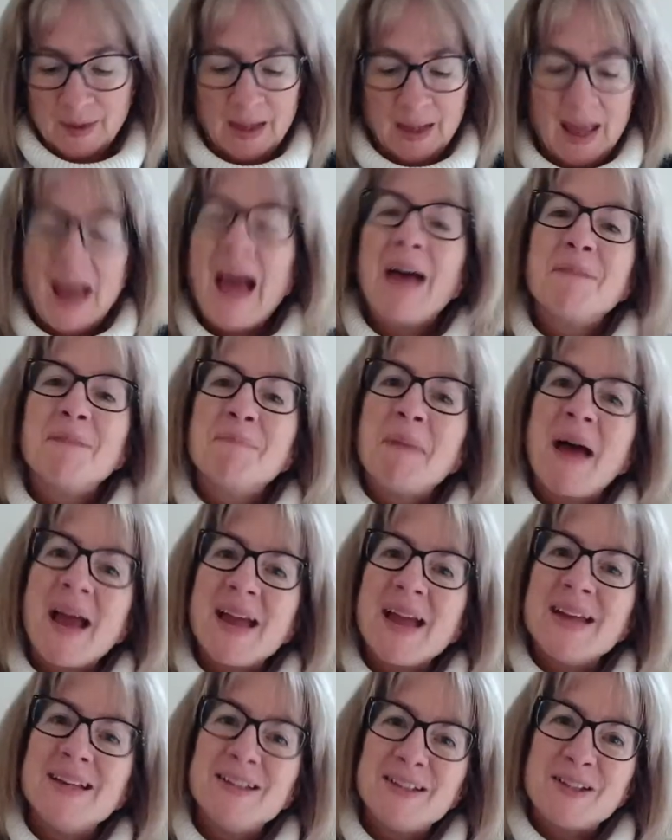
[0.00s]

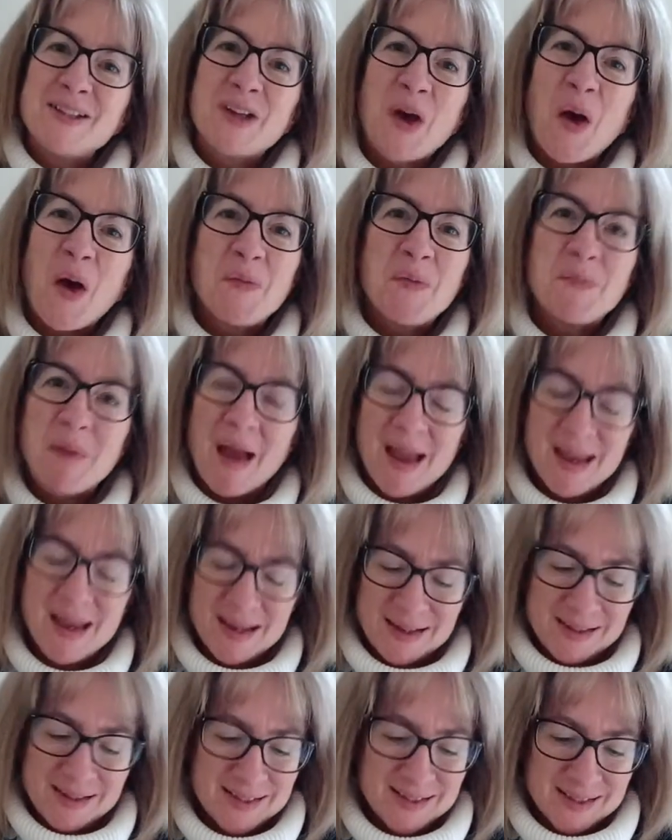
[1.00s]
Handmade,
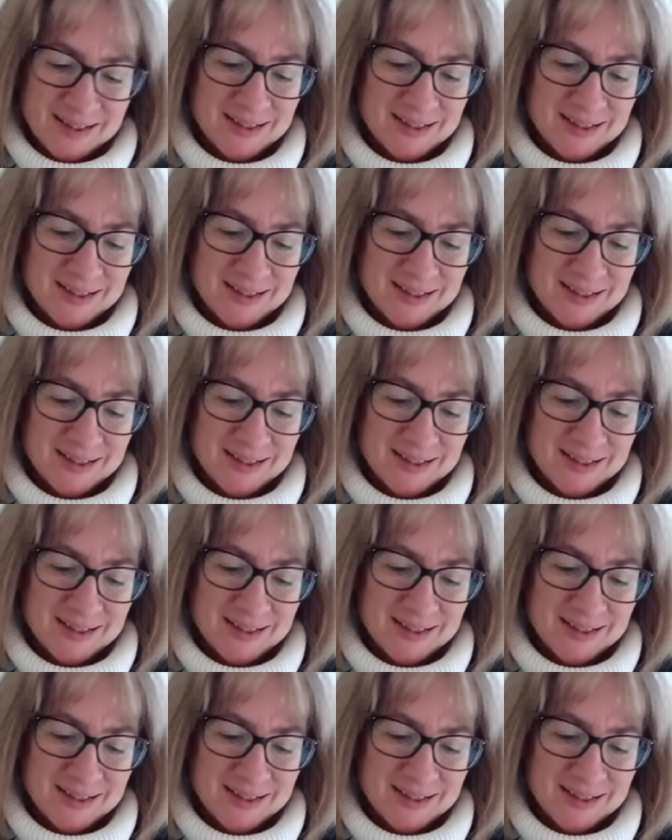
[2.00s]
homemade.